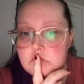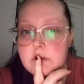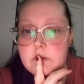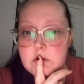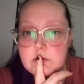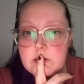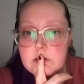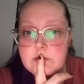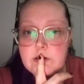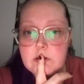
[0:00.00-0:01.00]
And then you can see
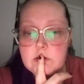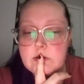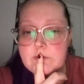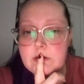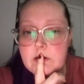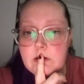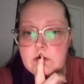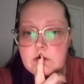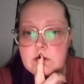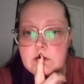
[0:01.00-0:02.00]
here, scheduled, I've got
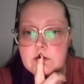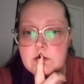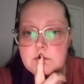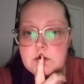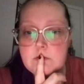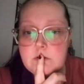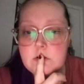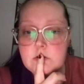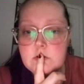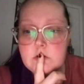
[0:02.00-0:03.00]
something
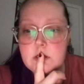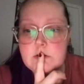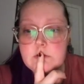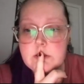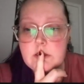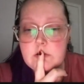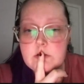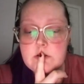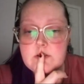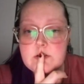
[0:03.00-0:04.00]
for every day the
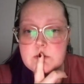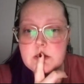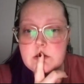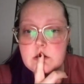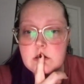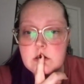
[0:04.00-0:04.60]
rest of this month.